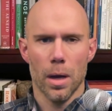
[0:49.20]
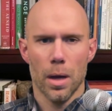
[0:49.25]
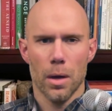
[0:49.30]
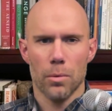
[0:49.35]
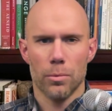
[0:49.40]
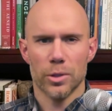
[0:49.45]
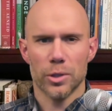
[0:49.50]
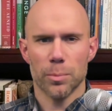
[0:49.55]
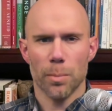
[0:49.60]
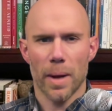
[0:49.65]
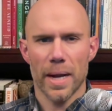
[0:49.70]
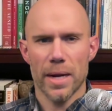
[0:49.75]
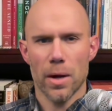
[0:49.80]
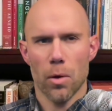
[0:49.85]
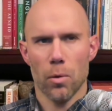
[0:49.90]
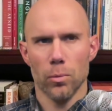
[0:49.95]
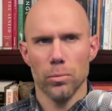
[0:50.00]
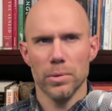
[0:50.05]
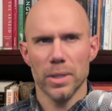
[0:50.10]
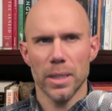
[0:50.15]
which might
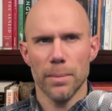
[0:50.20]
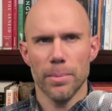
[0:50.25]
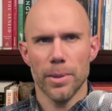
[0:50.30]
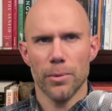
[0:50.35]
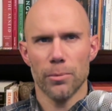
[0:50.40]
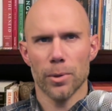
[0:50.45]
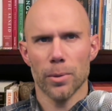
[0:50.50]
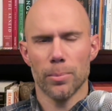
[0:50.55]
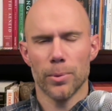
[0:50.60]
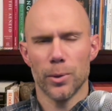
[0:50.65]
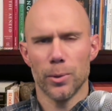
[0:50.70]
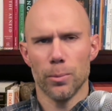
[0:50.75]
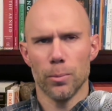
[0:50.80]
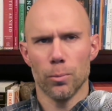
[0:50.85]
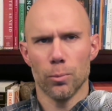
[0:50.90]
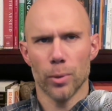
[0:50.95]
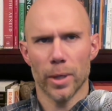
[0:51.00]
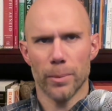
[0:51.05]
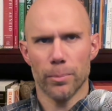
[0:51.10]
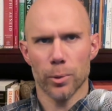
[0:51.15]
only be
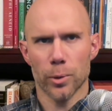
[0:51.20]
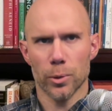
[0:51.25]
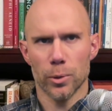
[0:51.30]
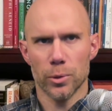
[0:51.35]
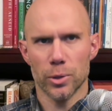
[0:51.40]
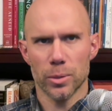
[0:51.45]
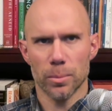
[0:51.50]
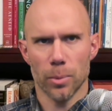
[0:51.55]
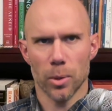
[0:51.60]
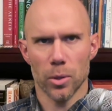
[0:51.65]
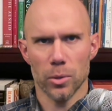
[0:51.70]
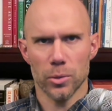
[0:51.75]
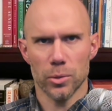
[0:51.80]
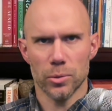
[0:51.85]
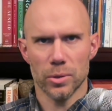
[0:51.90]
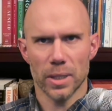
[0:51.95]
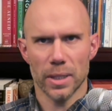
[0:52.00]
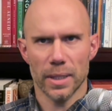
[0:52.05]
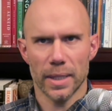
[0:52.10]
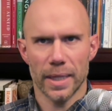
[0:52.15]
reproducible
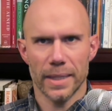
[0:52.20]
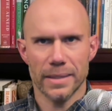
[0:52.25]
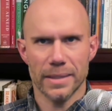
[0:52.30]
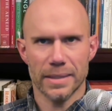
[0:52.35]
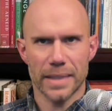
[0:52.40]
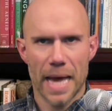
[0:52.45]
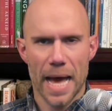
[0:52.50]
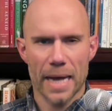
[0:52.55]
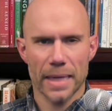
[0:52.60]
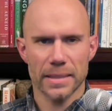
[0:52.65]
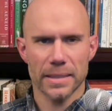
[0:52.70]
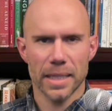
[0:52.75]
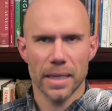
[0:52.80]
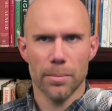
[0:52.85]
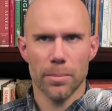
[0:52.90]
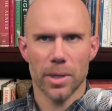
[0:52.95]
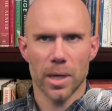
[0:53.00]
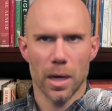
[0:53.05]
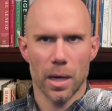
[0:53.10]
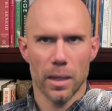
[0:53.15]
using the exact
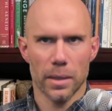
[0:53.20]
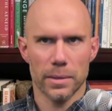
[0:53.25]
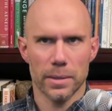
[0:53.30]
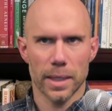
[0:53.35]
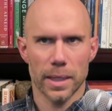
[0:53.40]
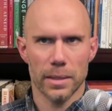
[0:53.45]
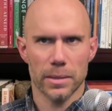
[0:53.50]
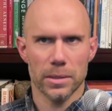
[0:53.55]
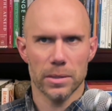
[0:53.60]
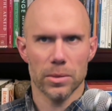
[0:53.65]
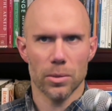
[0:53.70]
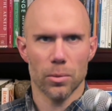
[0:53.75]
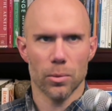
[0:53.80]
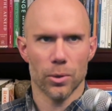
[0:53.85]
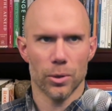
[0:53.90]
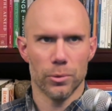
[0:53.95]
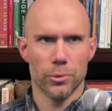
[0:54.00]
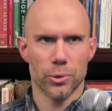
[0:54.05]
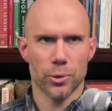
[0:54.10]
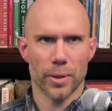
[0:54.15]
same context or
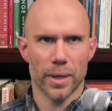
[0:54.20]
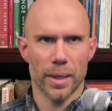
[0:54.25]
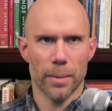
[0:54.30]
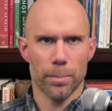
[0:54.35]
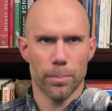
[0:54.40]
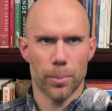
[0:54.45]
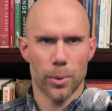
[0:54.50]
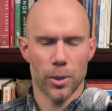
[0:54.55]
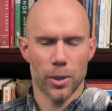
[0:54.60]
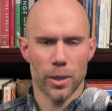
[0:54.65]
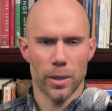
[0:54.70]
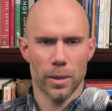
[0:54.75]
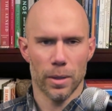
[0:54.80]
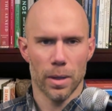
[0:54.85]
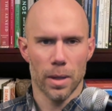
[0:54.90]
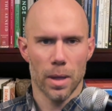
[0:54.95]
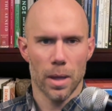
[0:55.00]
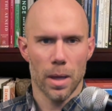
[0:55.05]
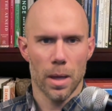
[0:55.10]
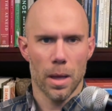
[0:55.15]
user input,
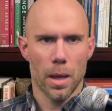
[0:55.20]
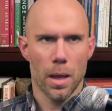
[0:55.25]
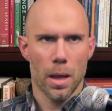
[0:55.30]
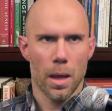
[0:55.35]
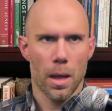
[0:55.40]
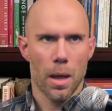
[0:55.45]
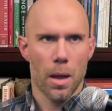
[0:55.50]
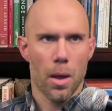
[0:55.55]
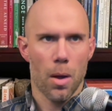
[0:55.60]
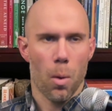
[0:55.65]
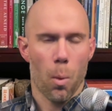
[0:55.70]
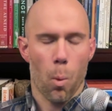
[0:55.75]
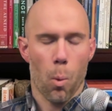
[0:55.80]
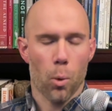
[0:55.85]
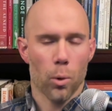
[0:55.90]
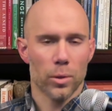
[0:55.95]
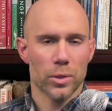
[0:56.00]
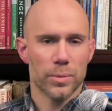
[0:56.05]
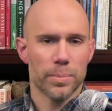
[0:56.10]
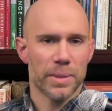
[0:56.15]

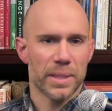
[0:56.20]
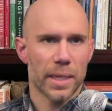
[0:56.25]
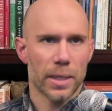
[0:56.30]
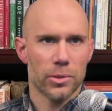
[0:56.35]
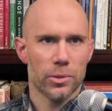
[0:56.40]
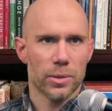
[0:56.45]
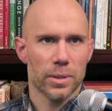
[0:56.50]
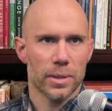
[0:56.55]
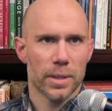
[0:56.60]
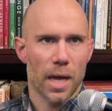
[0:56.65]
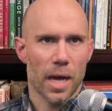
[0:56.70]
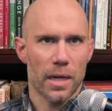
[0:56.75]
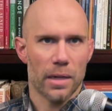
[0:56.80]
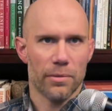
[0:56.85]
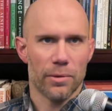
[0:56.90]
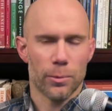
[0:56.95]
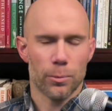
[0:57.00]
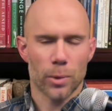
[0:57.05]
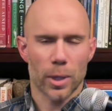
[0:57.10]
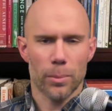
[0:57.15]
or is potentially not
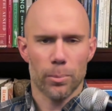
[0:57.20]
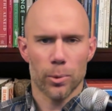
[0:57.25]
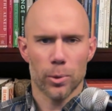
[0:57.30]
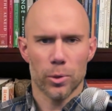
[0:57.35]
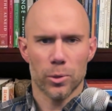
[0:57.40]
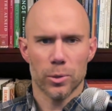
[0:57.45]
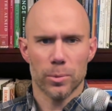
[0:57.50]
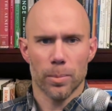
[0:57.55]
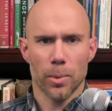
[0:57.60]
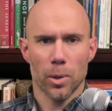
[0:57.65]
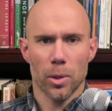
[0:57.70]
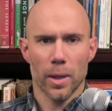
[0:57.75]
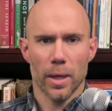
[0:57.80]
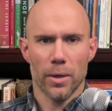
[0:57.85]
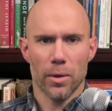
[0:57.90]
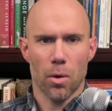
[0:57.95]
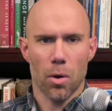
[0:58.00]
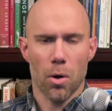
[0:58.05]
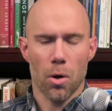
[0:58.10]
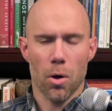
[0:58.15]
even reproducible
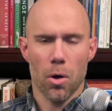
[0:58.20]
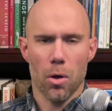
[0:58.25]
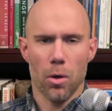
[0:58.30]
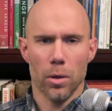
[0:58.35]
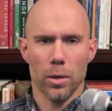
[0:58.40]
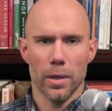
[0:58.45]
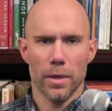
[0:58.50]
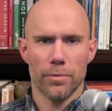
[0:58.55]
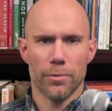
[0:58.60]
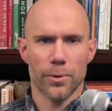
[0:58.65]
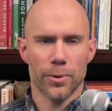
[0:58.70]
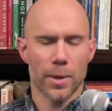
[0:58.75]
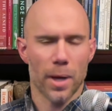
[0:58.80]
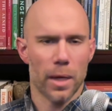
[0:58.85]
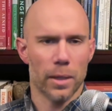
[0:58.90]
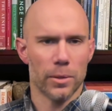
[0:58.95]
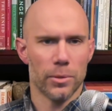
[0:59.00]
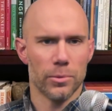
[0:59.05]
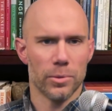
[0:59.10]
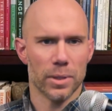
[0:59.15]
at all if you're
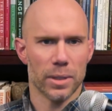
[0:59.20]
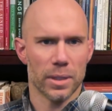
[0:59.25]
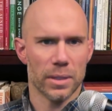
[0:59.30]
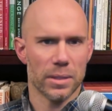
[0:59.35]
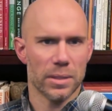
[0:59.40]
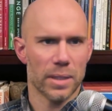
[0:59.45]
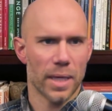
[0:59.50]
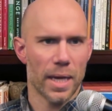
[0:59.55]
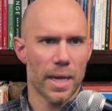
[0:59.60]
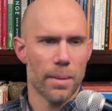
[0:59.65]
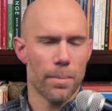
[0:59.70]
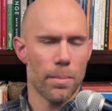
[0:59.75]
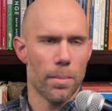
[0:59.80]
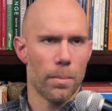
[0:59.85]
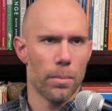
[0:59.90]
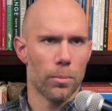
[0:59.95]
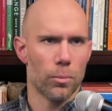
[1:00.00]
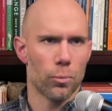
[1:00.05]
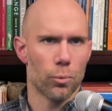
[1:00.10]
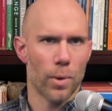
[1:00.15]
not using the same
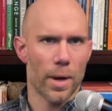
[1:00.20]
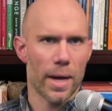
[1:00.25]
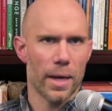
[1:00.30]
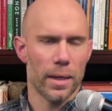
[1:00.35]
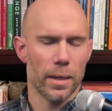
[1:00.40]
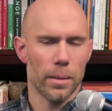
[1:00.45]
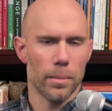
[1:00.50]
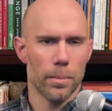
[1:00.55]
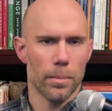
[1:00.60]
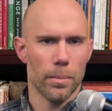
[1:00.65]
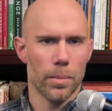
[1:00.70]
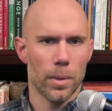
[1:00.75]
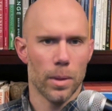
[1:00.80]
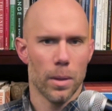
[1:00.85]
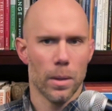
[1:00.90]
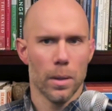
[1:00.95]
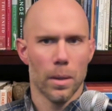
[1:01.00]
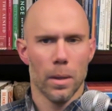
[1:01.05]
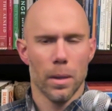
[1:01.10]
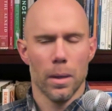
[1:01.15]
random
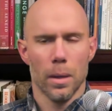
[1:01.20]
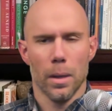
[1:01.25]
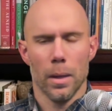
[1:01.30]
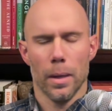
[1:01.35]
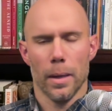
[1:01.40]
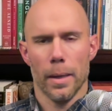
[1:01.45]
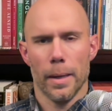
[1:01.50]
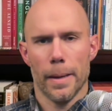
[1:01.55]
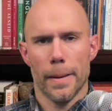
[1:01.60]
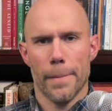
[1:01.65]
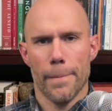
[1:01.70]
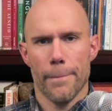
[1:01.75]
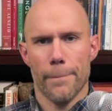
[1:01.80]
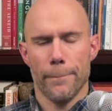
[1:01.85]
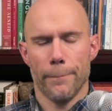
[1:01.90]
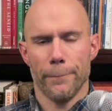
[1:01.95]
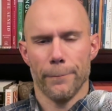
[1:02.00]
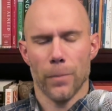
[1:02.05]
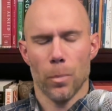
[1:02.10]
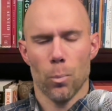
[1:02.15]

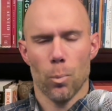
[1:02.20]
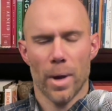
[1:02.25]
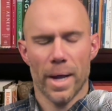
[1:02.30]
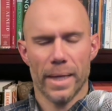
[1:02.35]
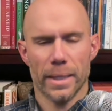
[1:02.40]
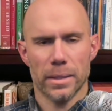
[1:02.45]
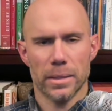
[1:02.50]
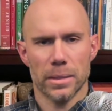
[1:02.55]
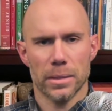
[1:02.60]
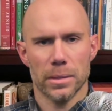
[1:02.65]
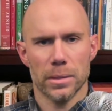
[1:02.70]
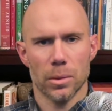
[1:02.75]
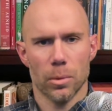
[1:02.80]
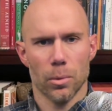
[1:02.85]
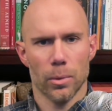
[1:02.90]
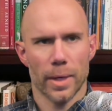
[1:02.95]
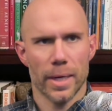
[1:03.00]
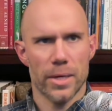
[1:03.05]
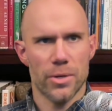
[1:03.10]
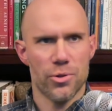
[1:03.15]
weights
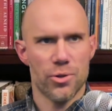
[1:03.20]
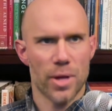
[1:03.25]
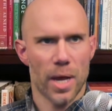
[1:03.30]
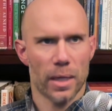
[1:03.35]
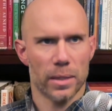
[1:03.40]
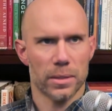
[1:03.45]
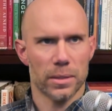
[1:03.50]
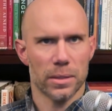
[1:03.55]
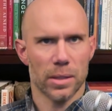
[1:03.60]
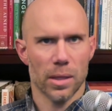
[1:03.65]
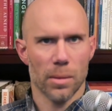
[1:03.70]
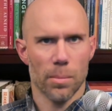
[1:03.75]
or injects into the